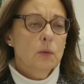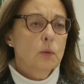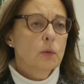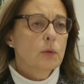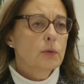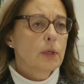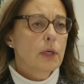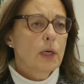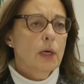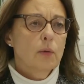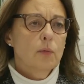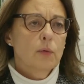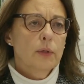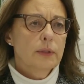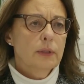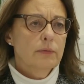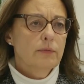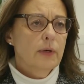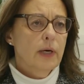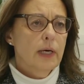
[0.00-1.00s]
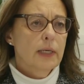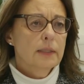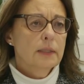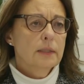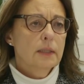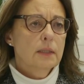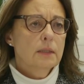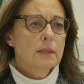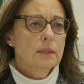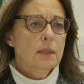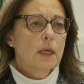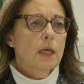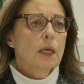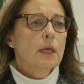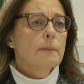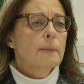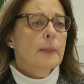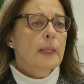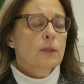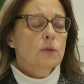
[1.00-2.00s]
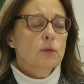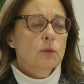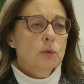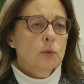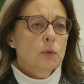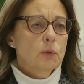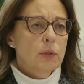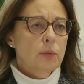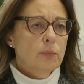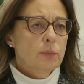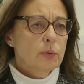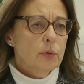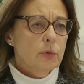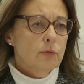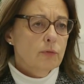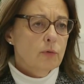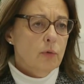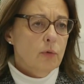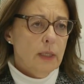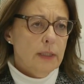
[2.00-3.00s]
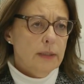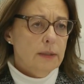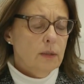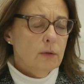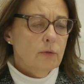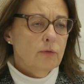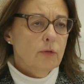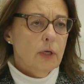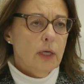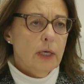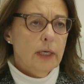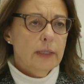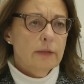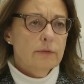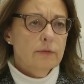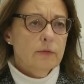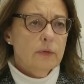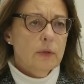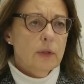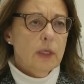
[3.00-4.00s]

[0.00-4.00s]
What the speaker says: or with devices to improve quality of life.